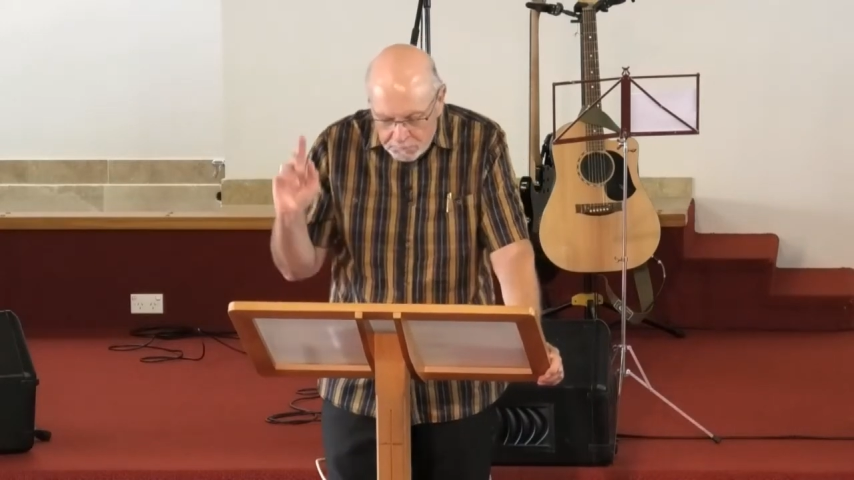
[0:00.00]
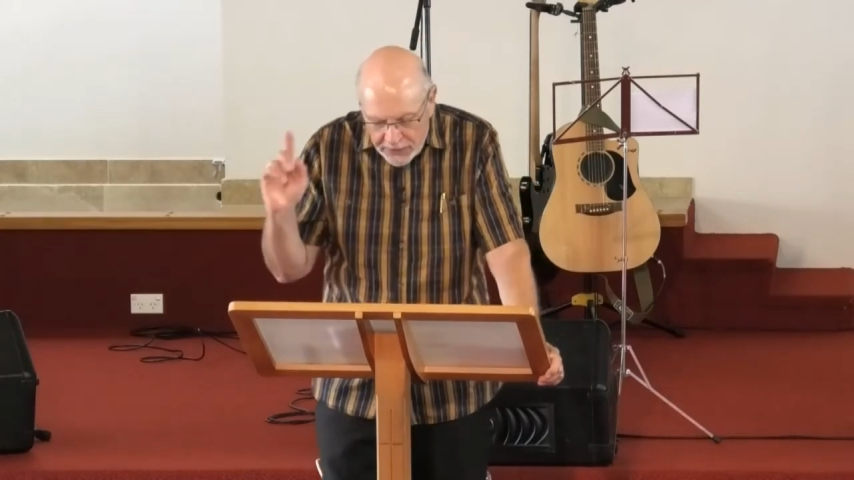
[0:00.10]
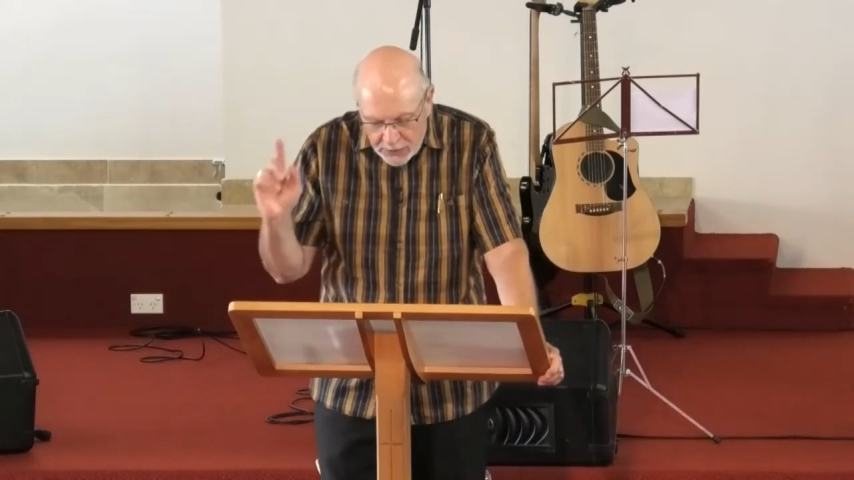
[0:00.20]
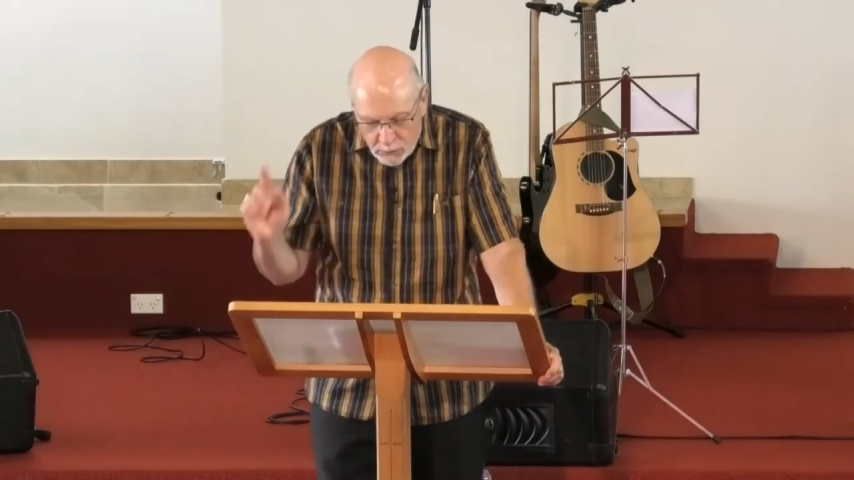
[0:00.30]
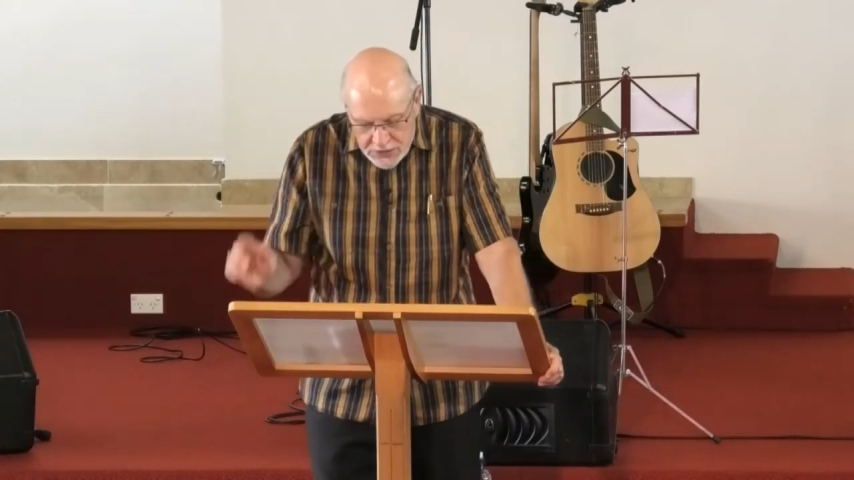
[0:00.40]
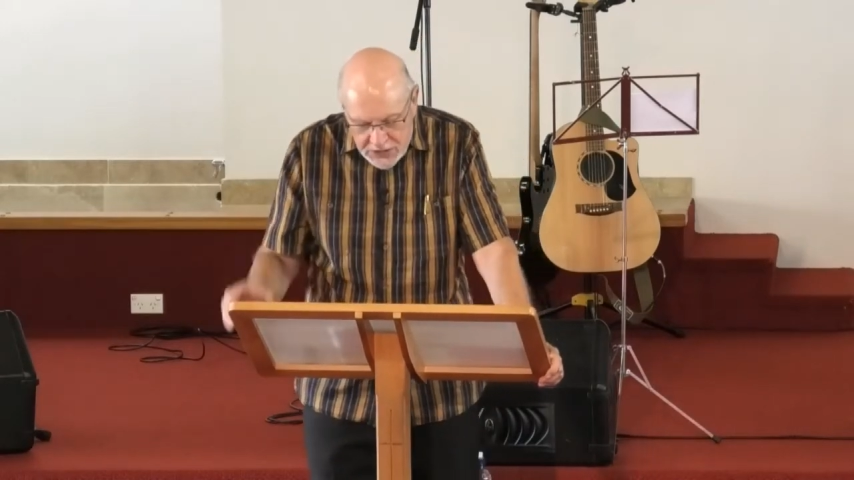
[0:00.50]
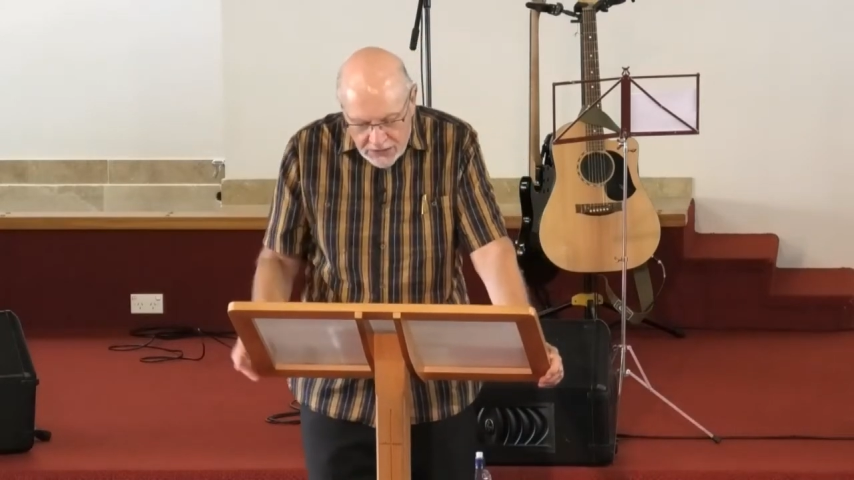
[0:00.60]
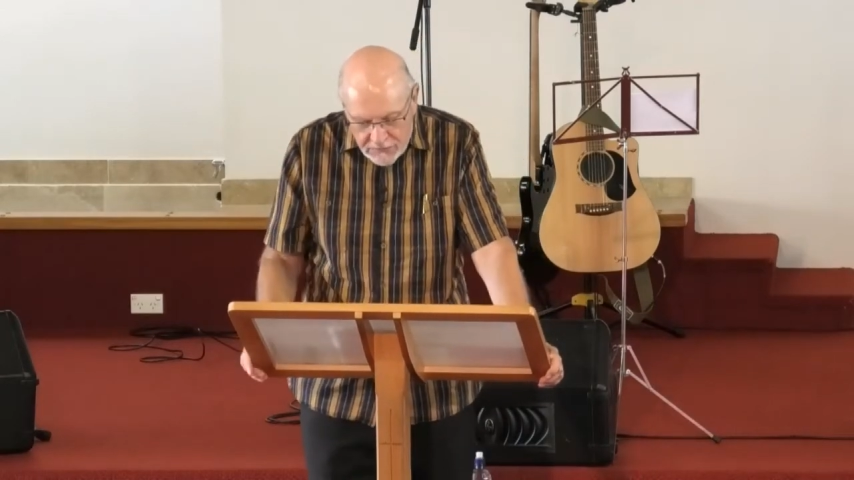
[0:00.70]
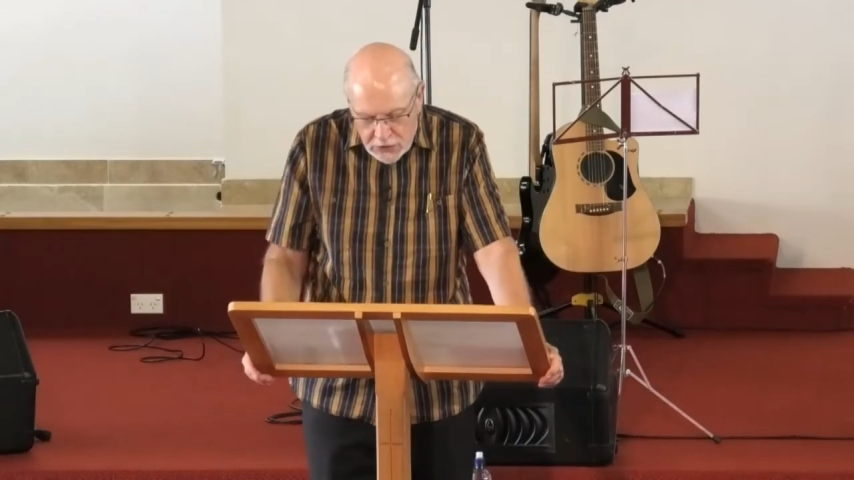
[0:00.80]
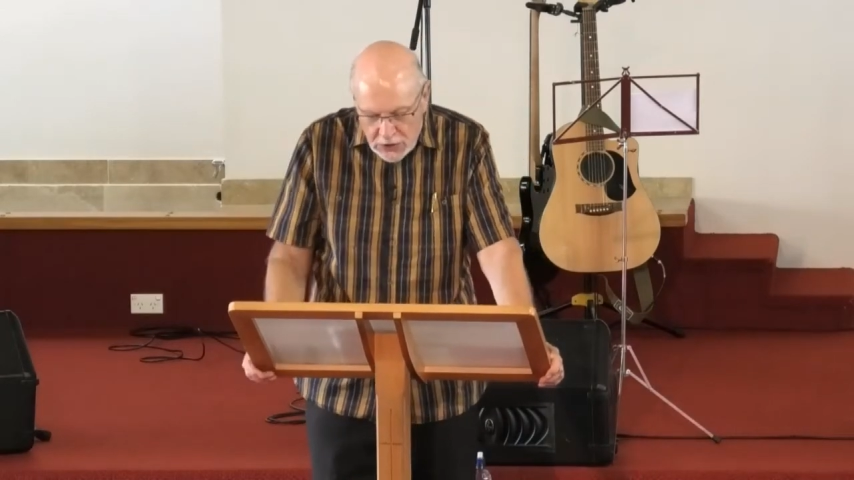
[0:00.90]
It was
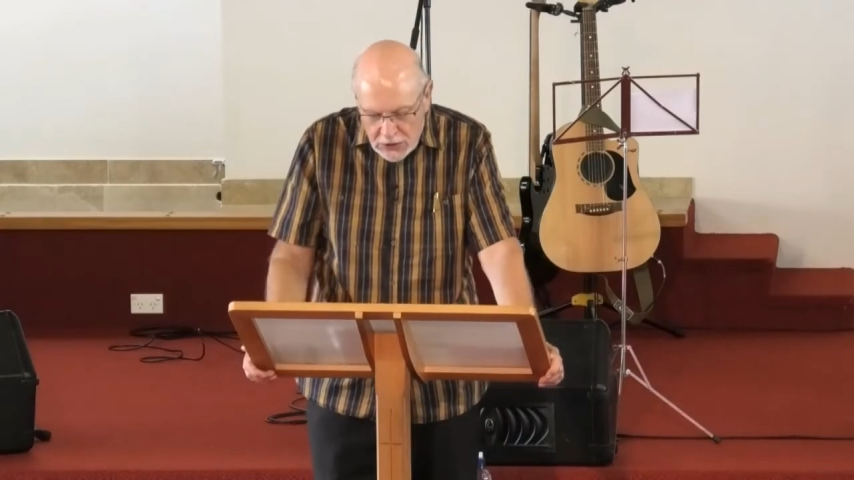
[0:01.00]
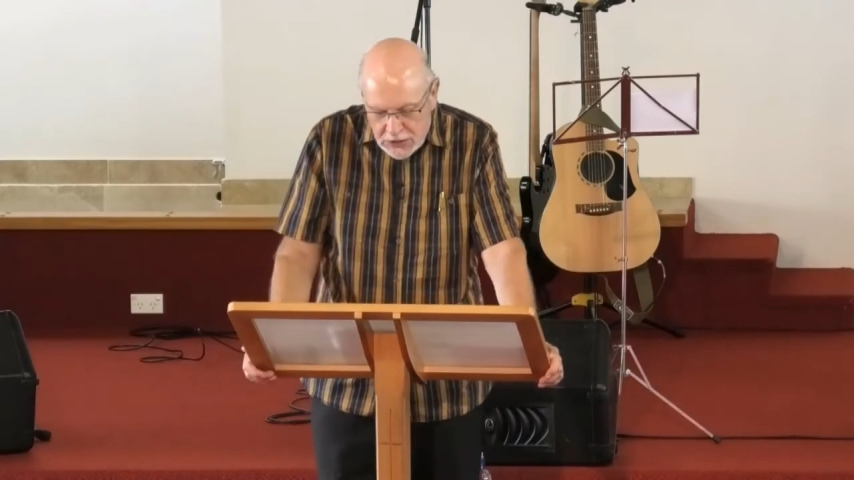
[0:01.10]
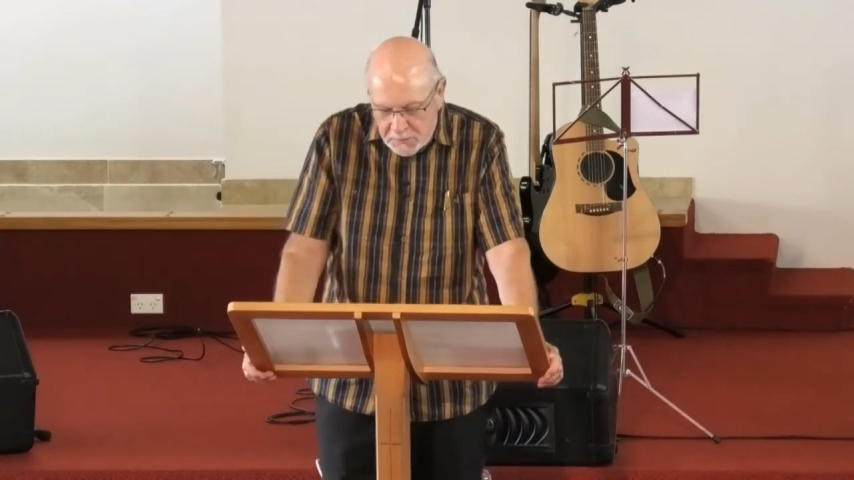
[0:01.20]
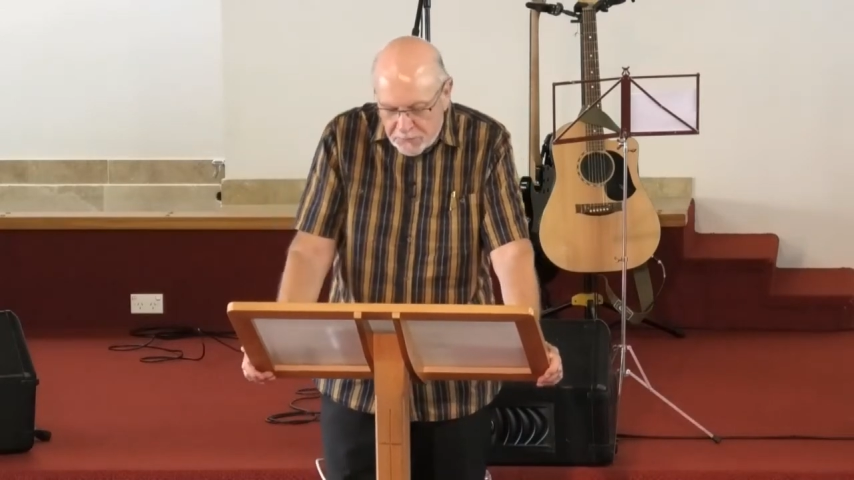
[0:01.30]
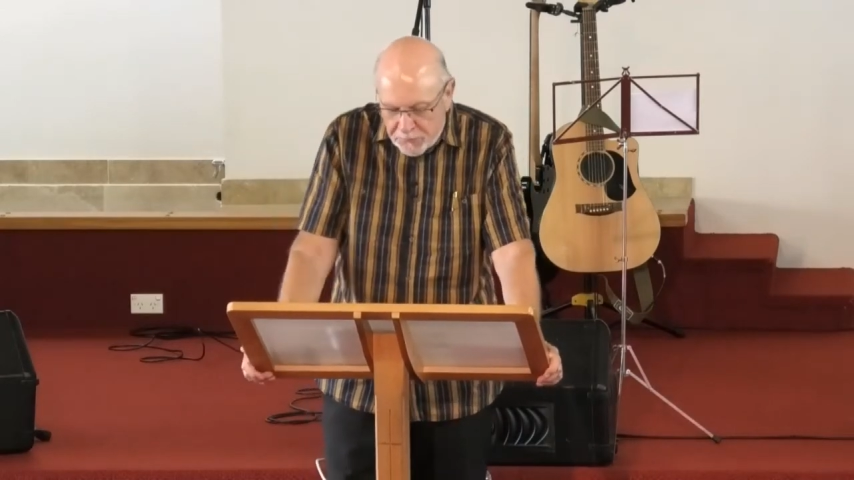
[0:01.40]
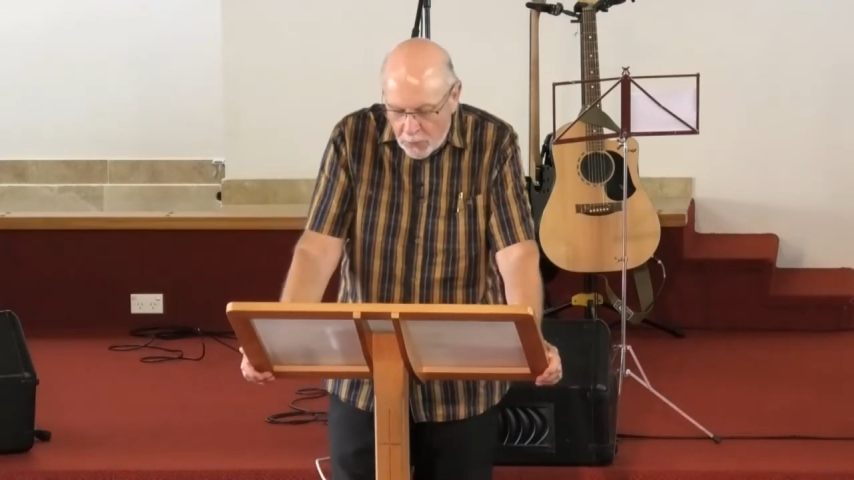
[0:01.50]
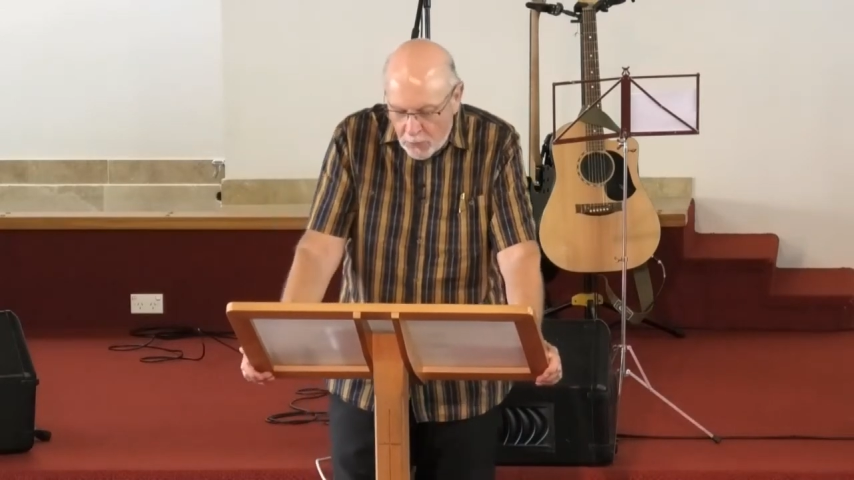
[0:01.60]
seven years before